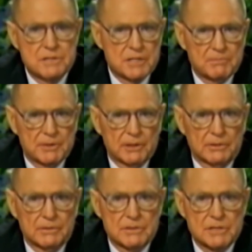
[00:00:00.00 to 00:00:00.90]
zip
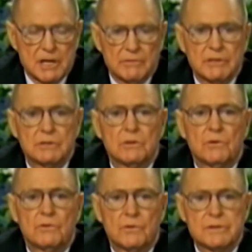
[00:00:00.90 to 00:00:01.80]
code
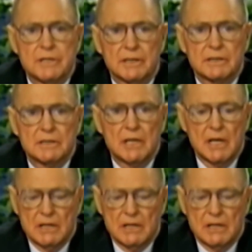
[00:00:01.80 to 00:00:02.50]
72046.